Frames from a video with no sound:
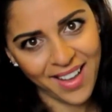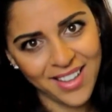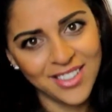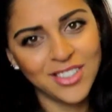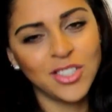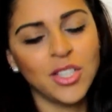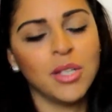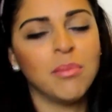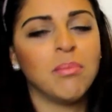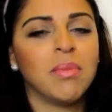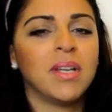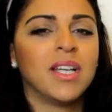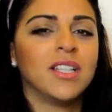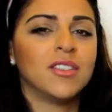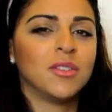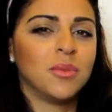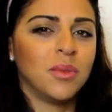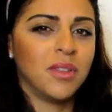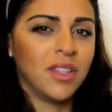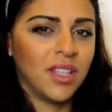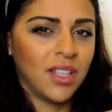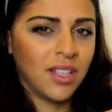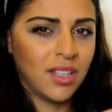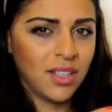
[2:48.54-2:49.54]
So it begins
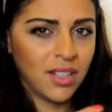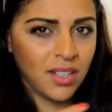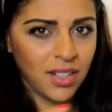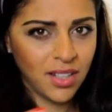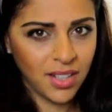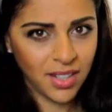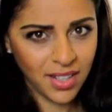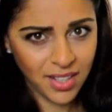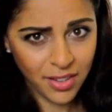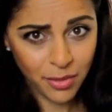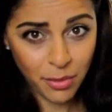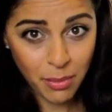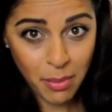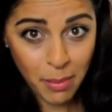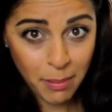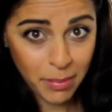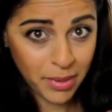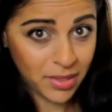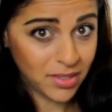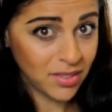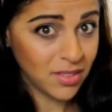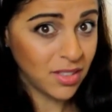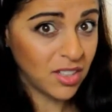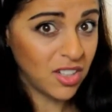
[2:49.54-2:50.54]
with the G. Remember,
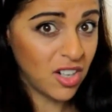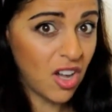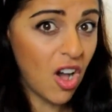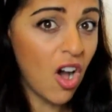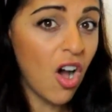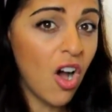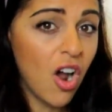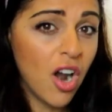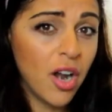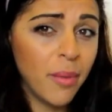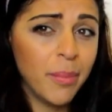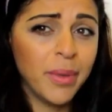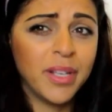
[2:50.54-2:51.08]
it's not an R